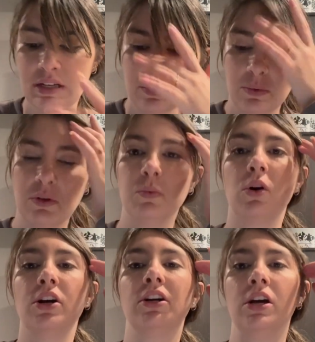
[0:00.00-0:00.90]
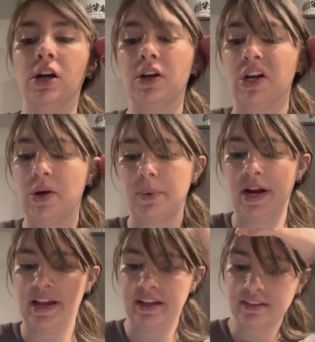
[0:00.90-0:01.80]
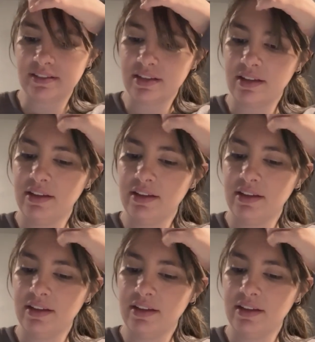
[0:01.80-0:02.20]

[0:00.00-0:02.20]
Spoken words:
will work great